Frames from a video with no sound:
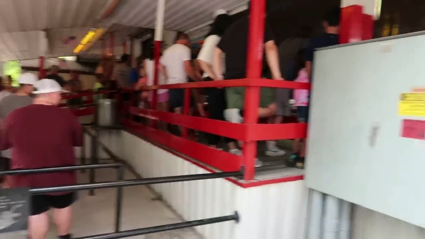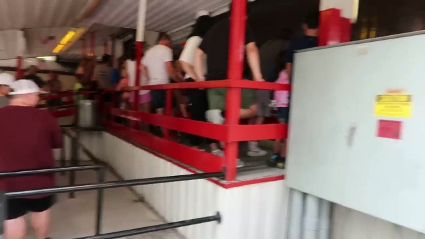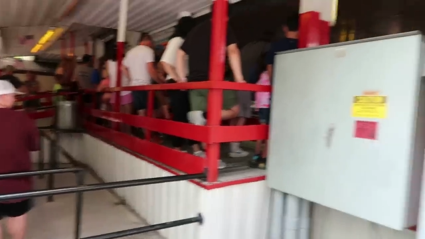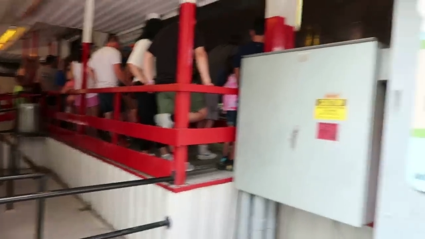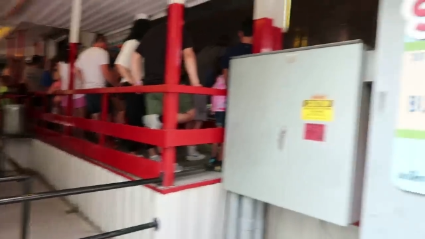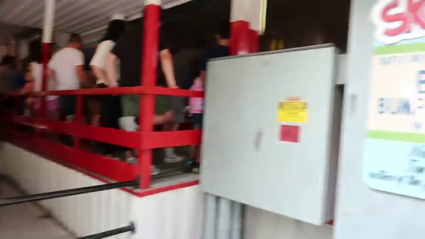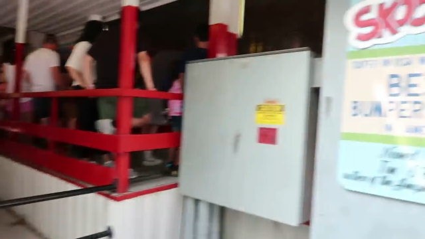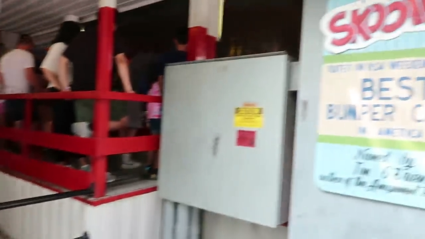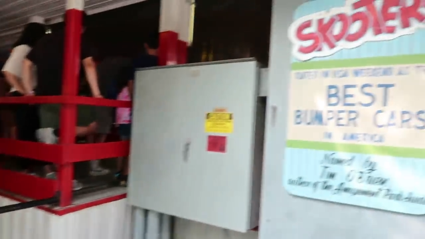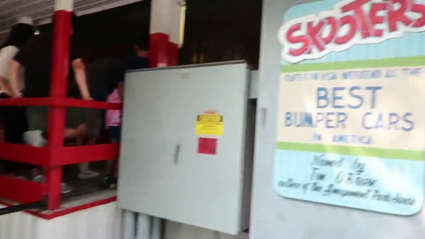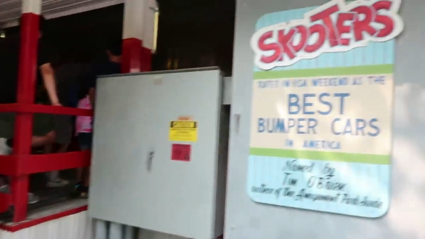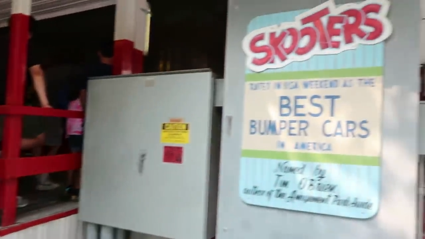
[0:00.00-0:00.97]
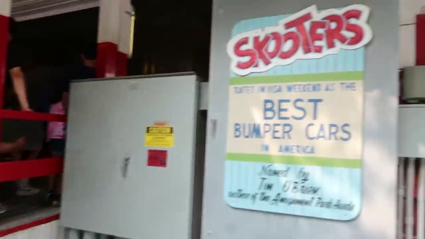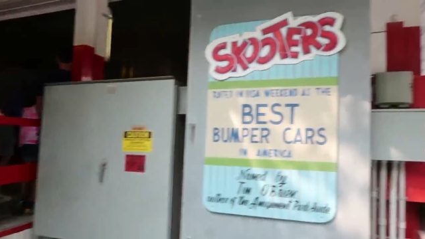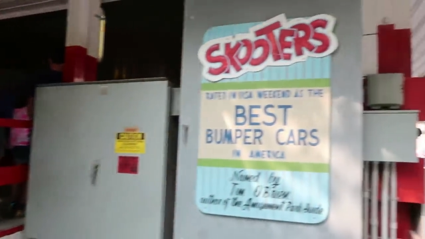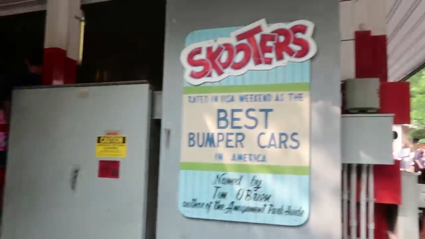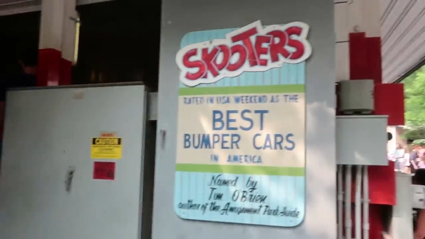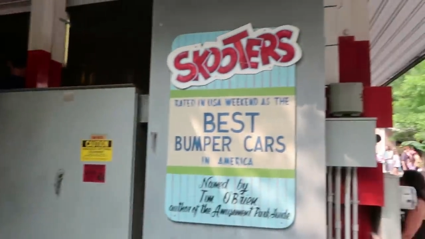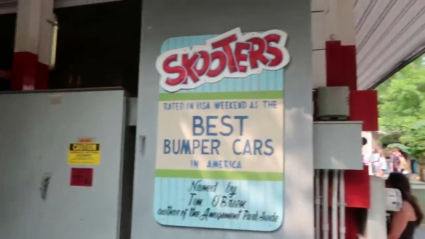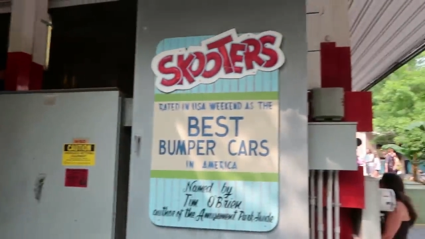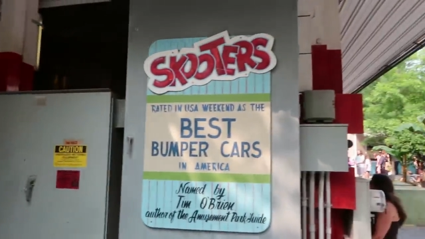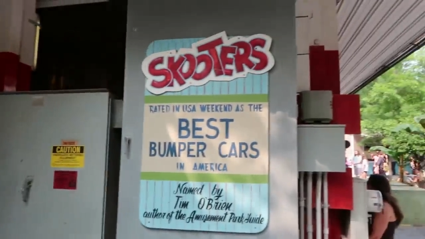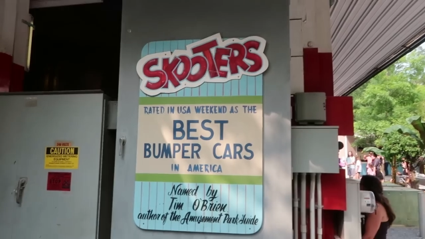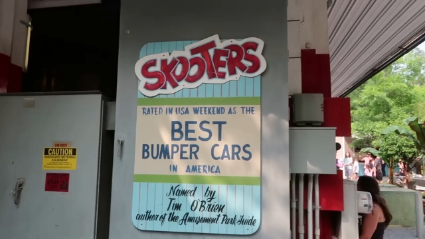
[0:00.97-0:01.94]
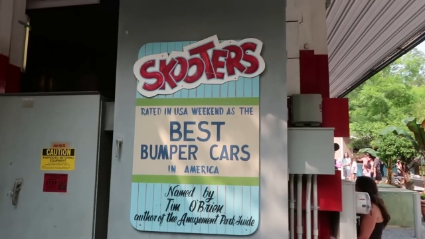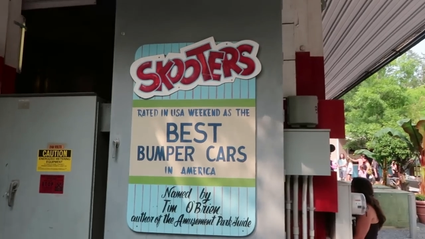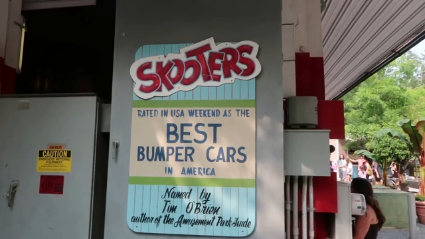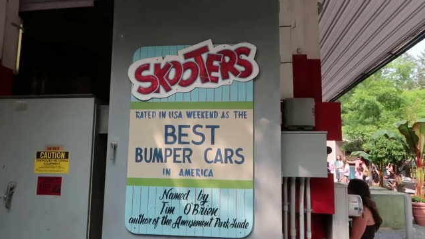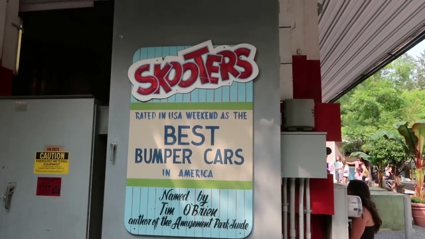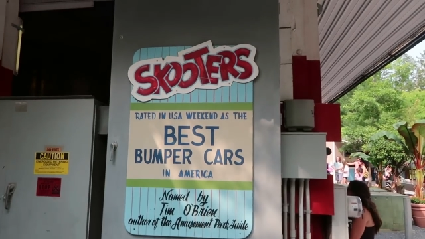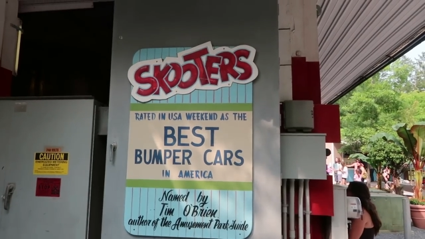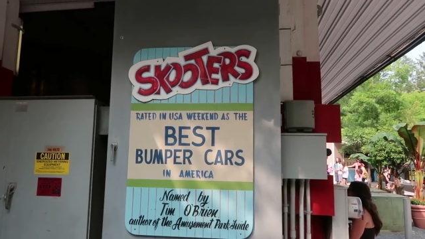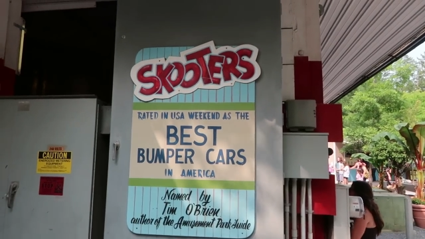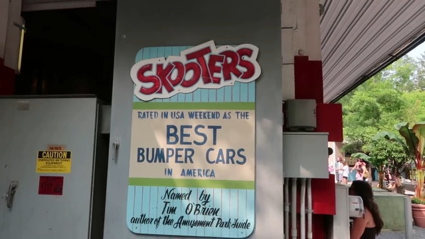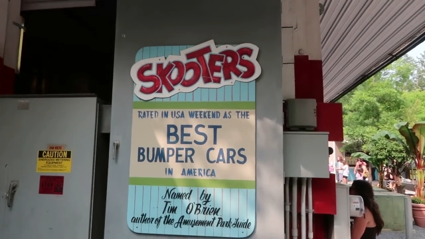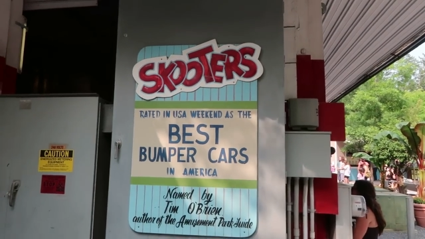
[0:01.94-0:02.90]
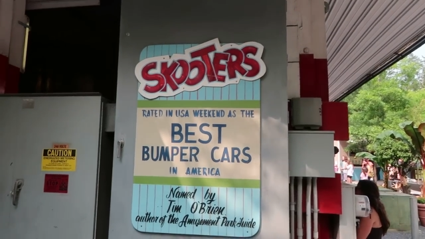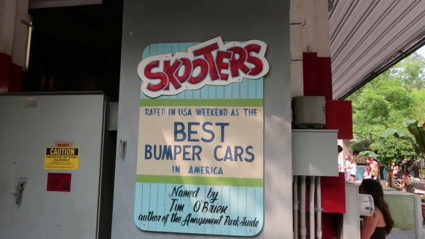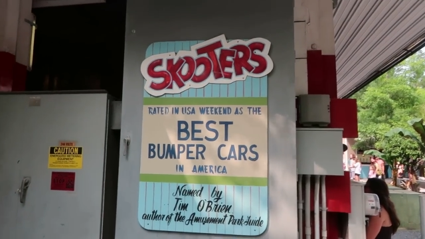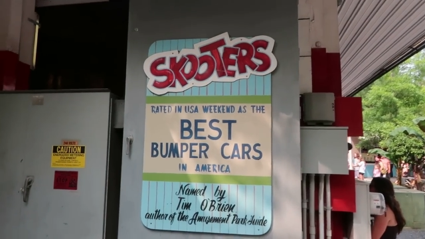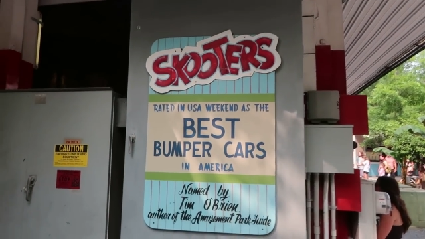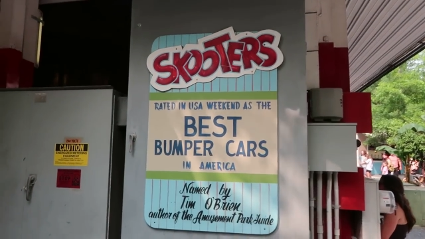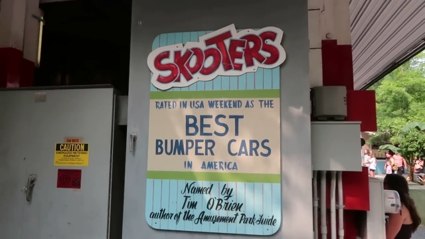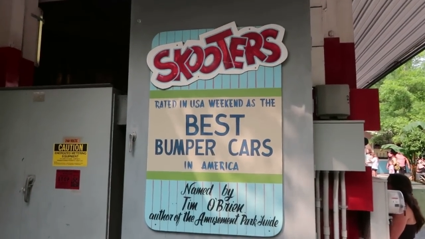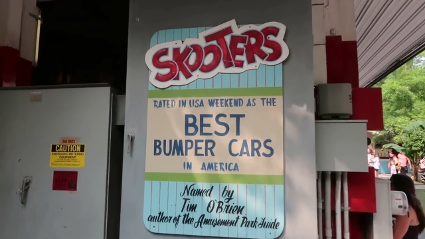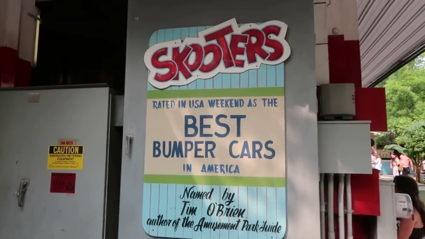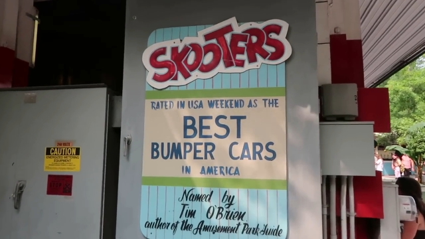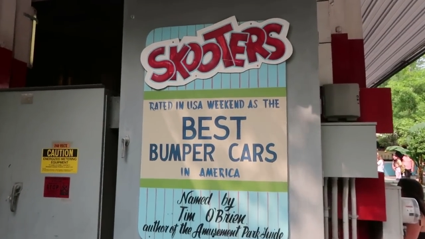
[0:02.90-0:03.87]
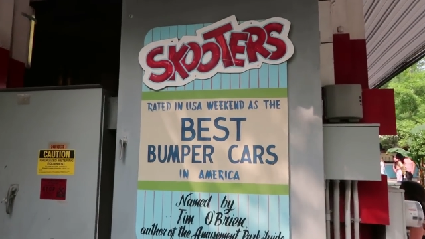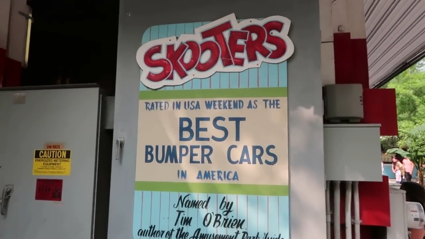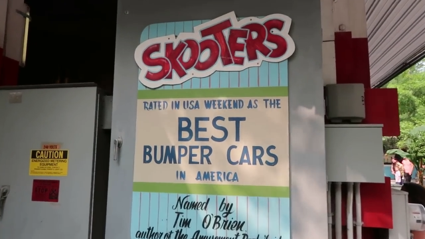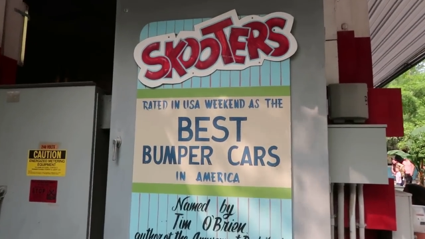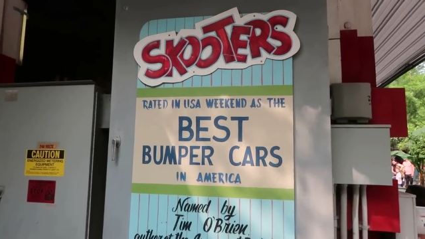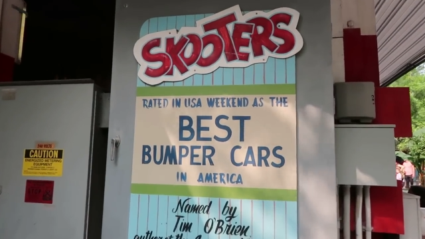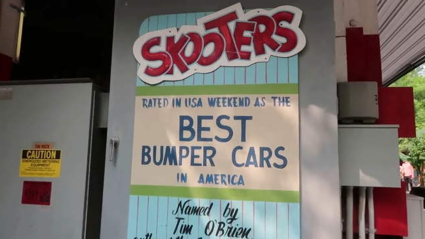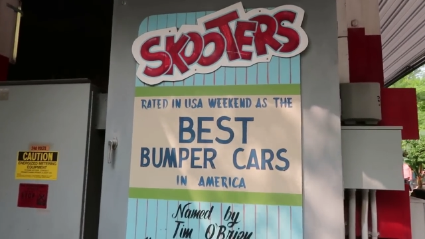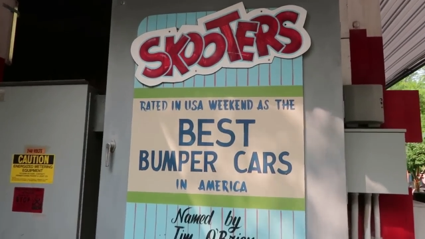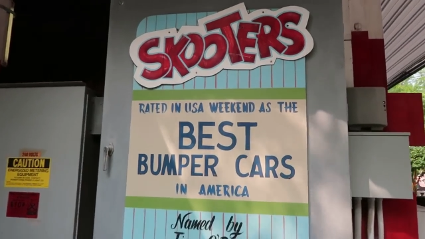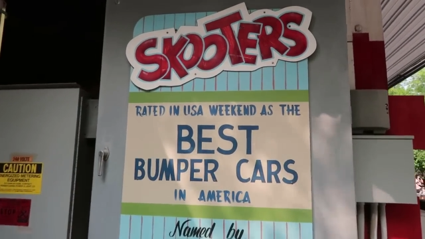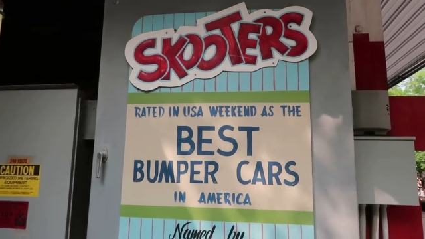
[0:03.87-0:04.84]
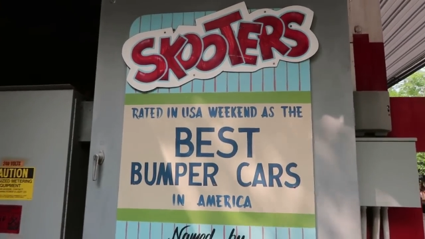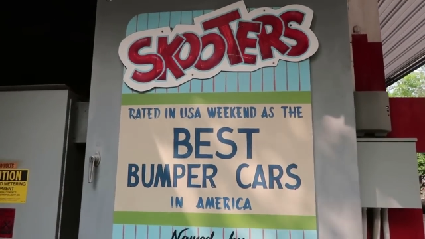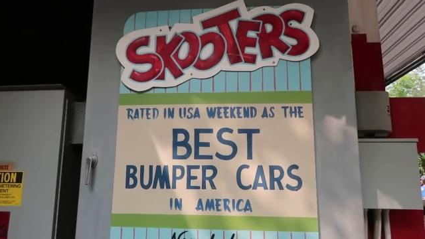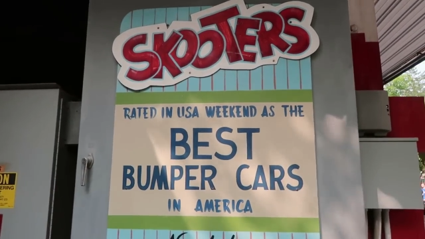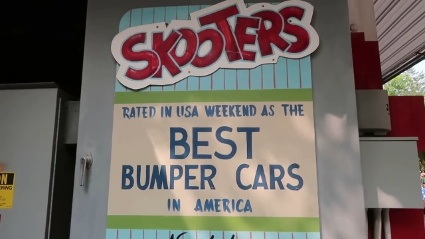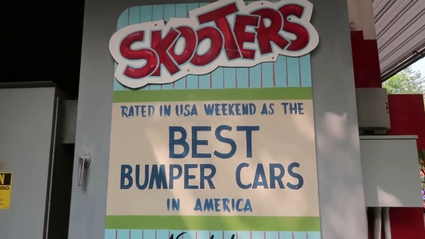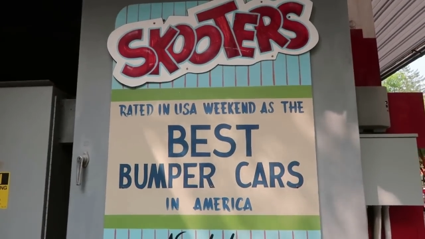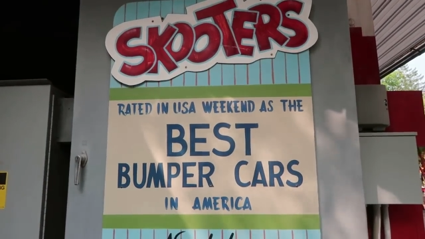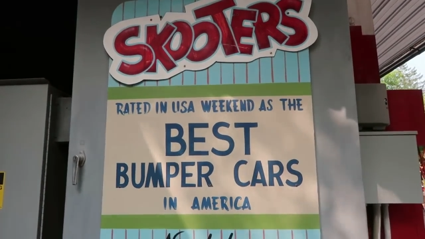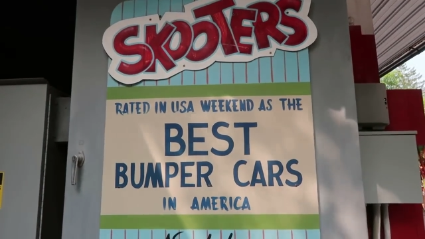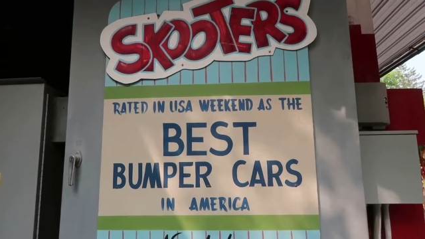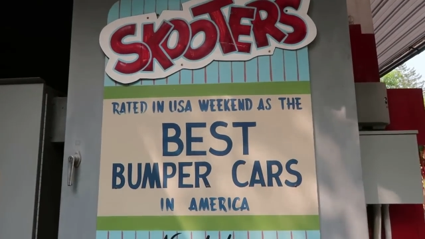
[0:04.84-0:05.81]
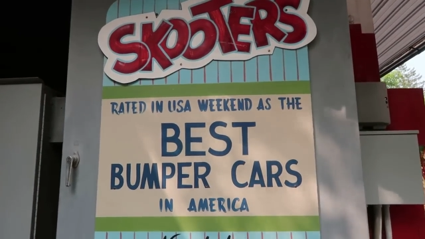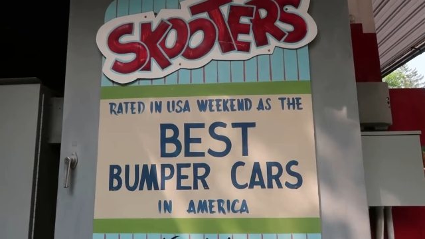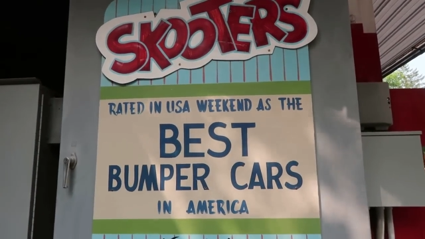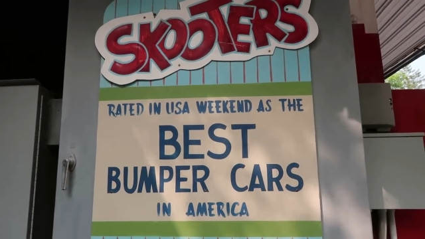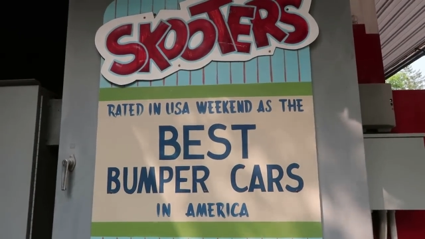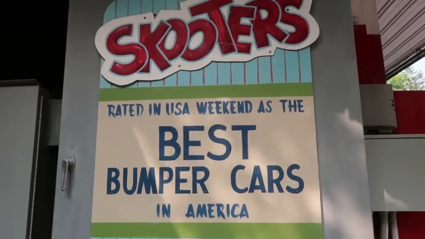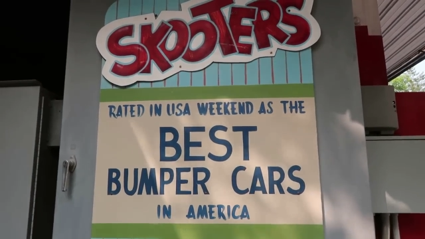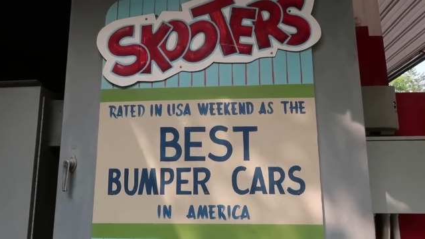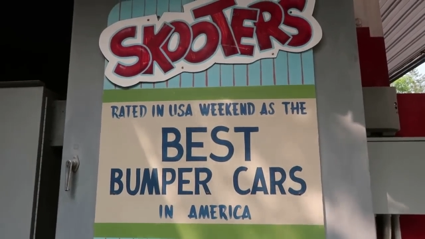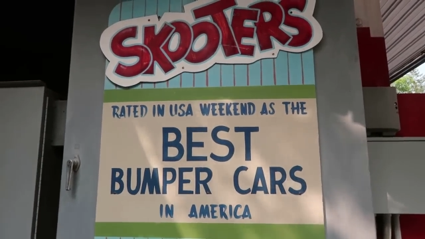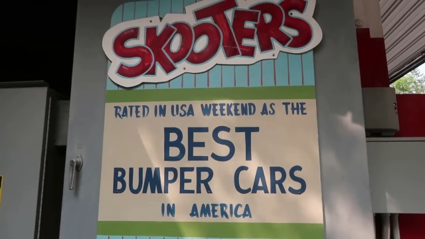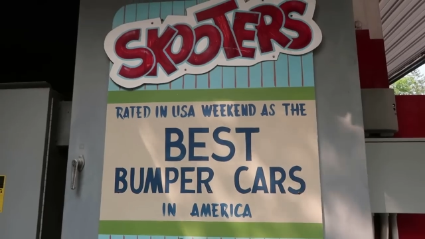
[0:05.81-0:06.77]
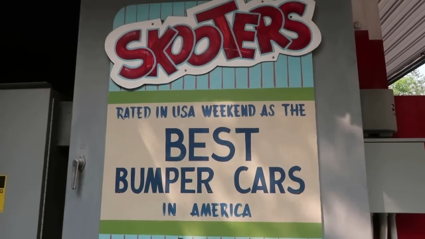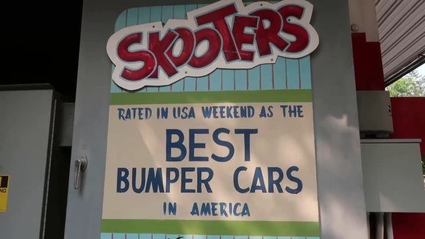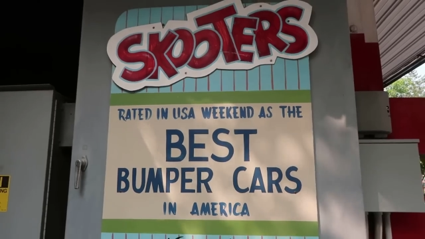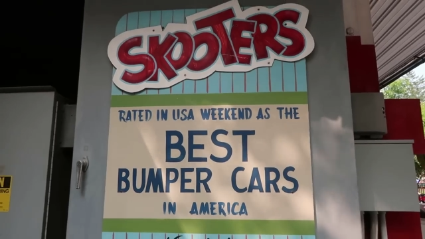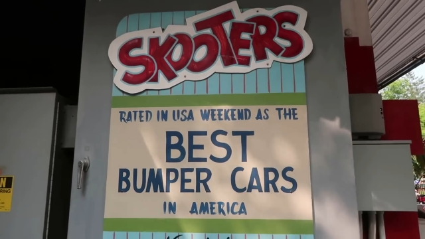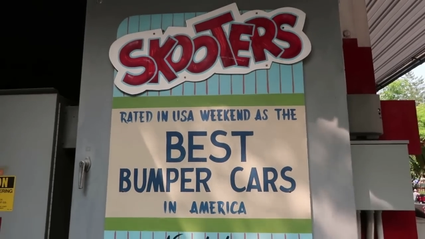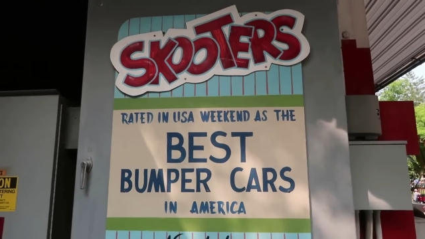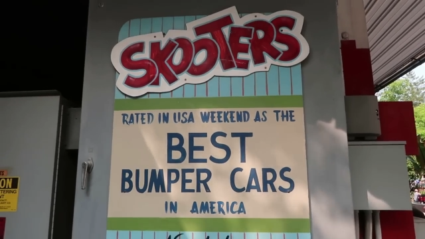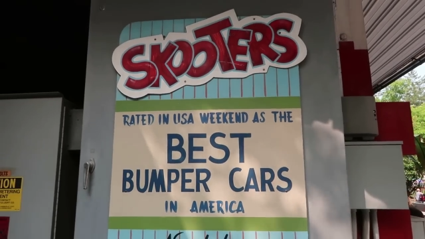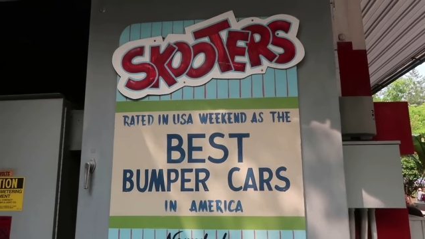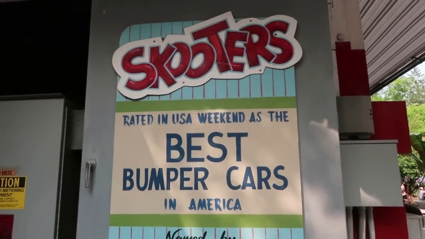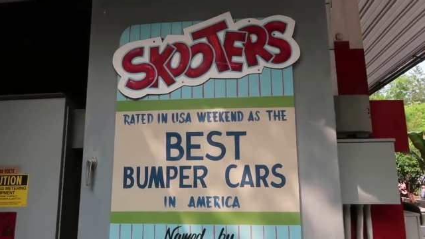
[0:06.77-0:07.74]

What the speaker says: Nobody's mouth can be seen.